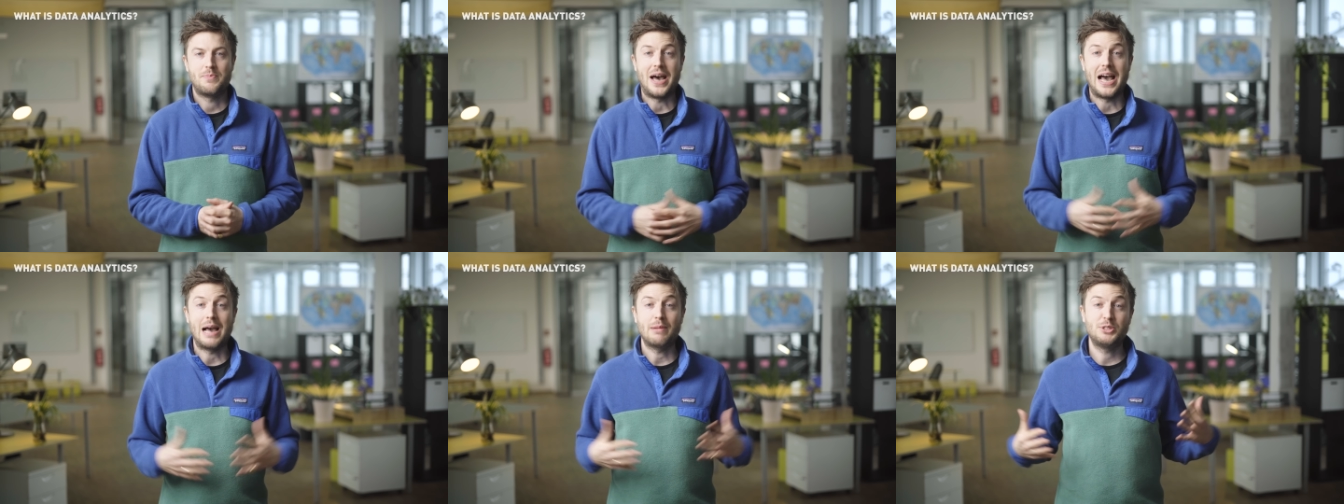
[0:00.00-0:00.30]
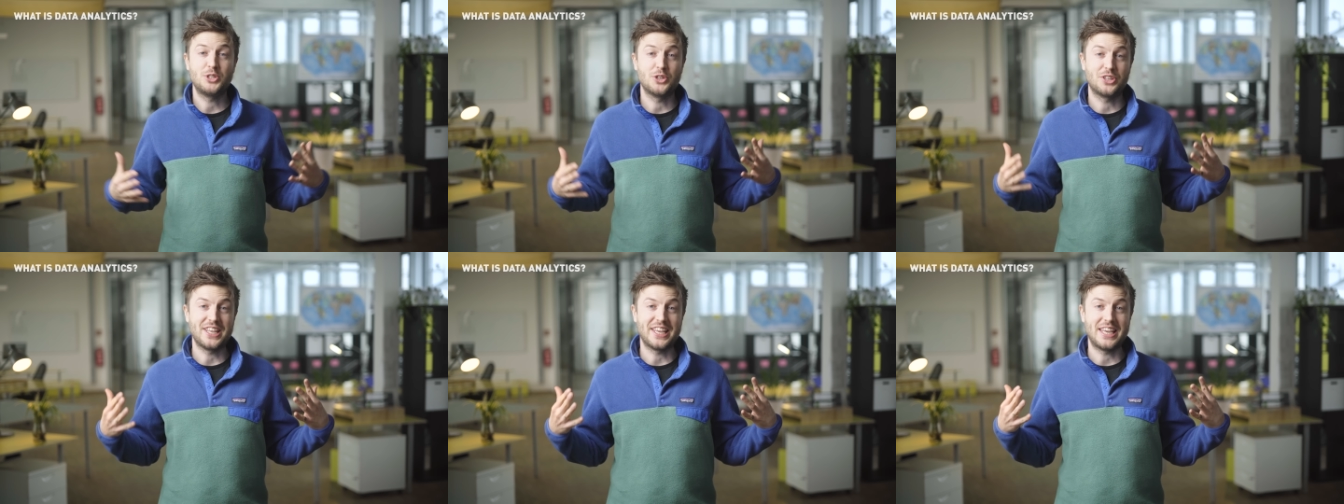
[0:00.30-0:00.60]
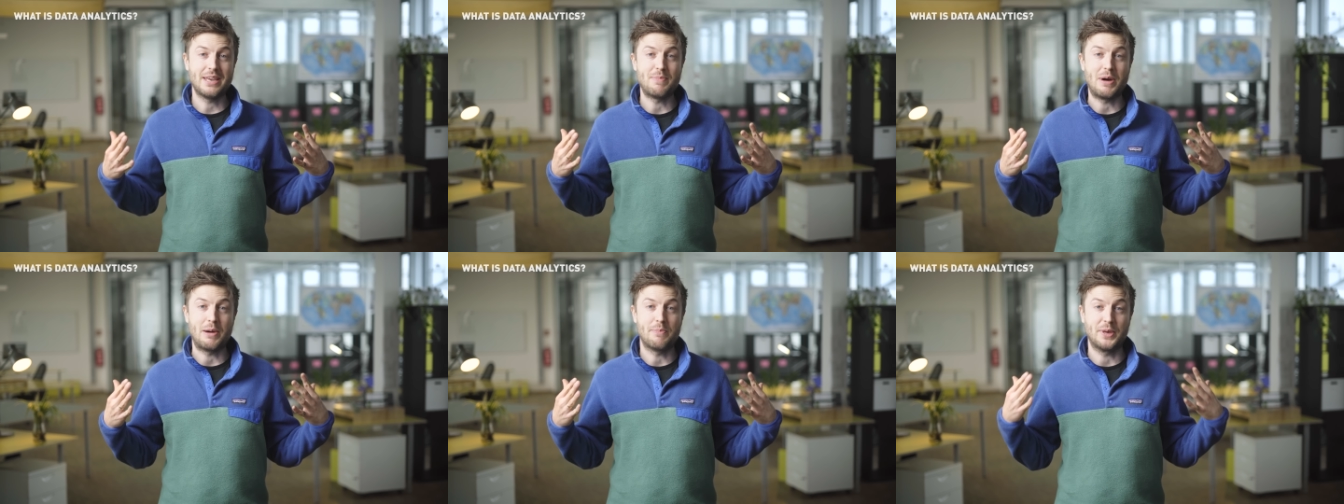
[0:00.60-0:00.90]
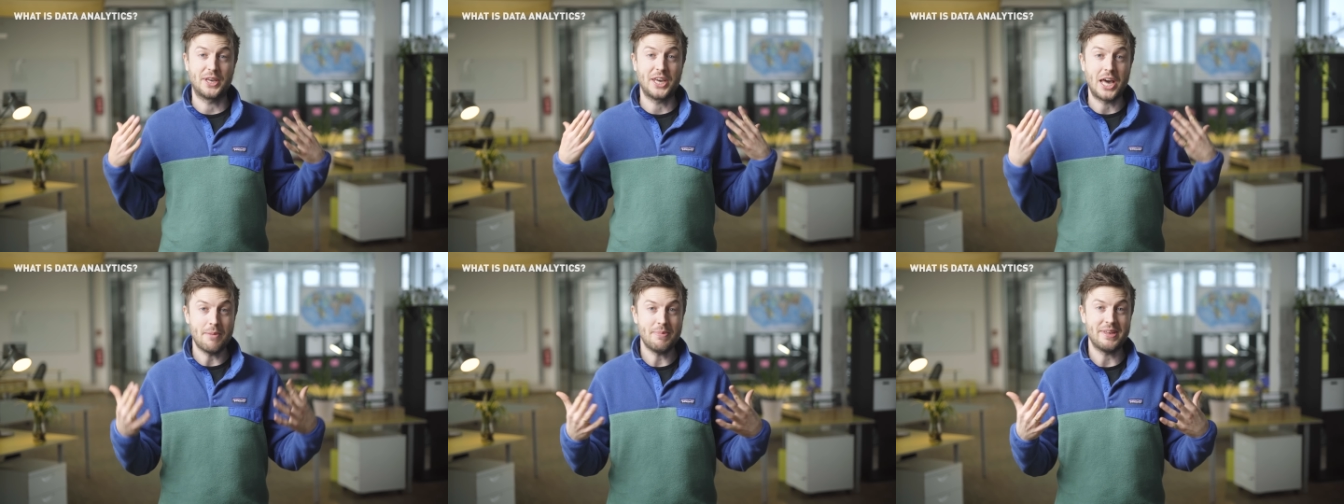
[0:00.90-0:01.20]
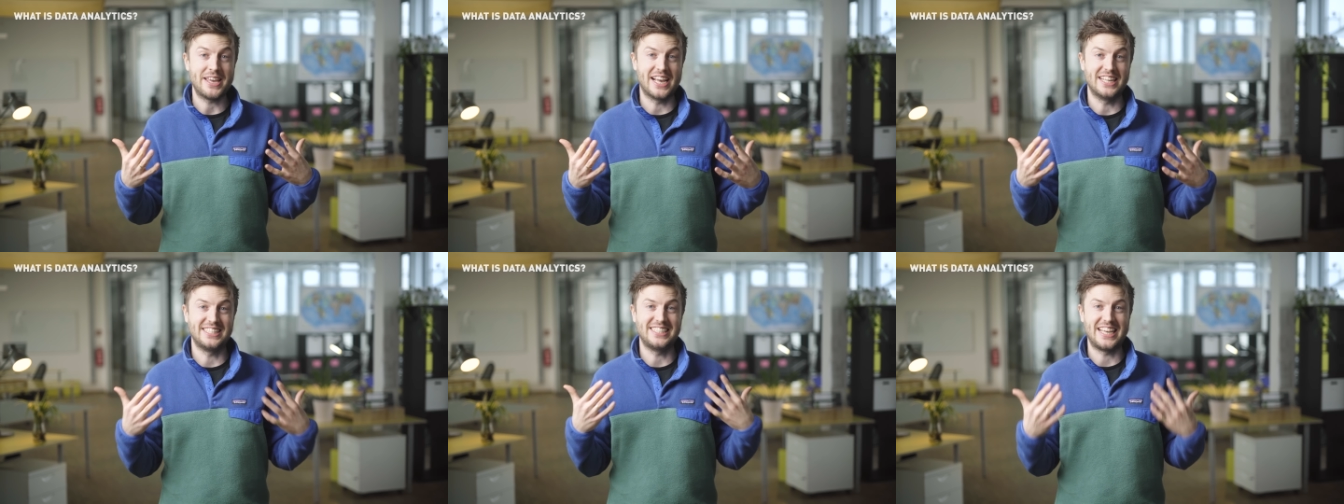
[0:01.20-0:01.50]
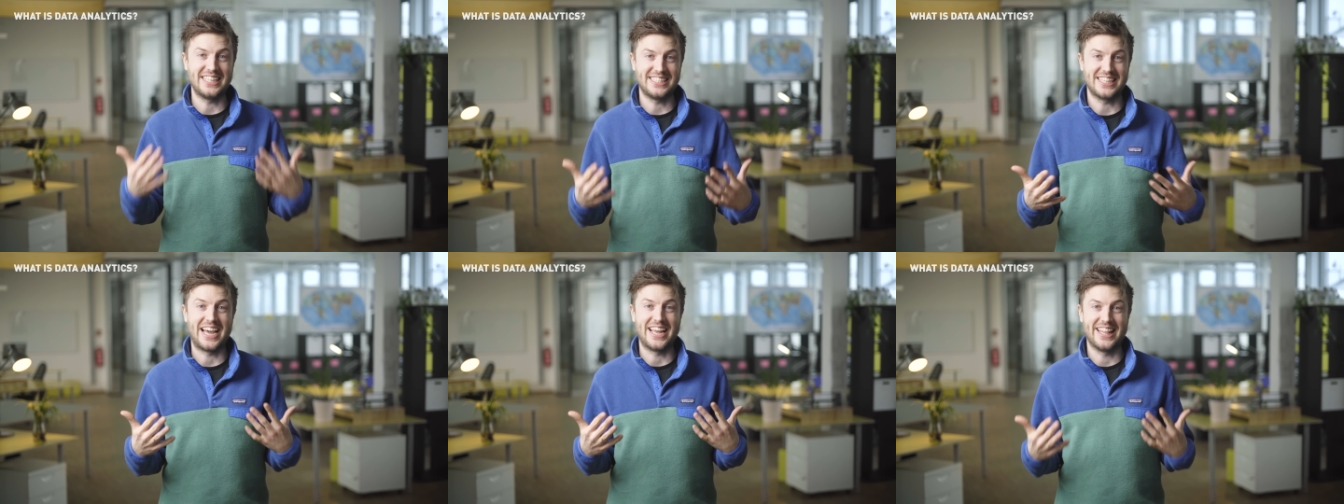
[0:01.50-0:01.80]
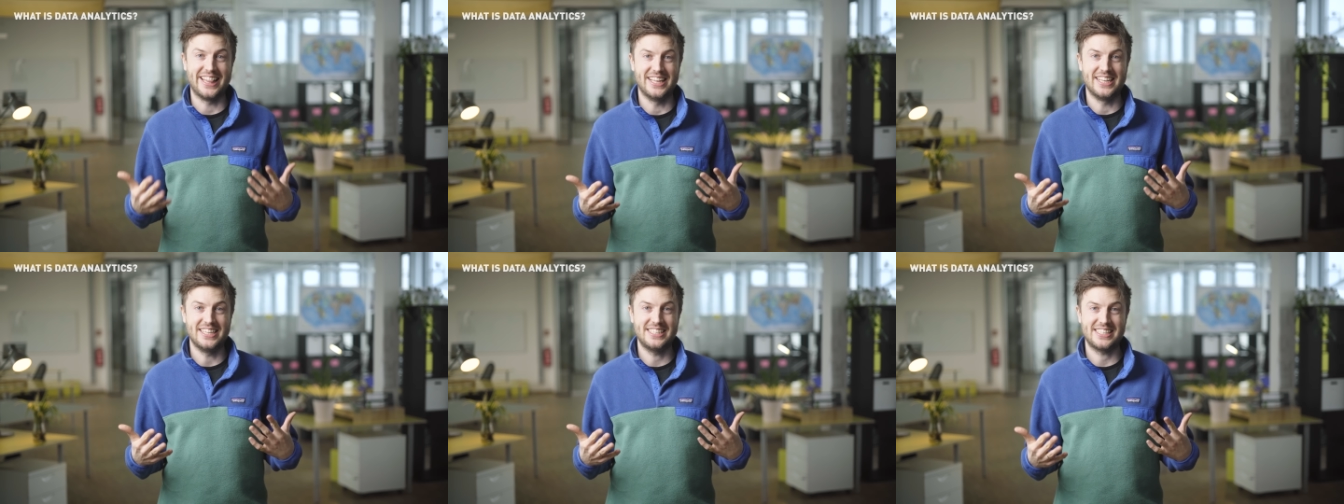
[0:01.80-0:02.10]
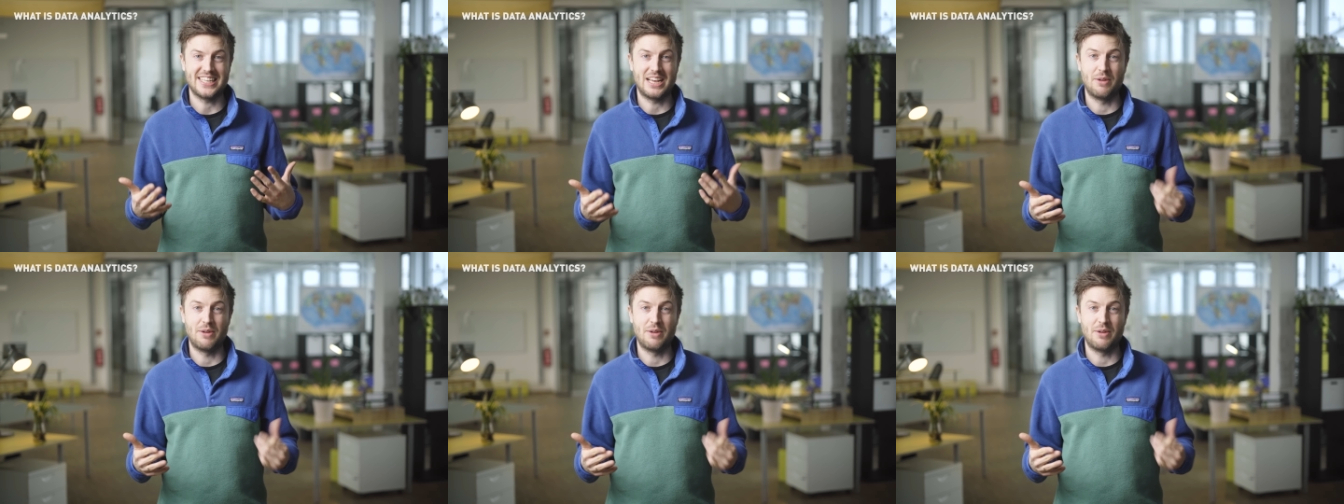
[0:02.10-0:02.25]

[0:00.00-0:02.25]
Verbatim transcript: Perhaps you're thinking about becoming a data analyst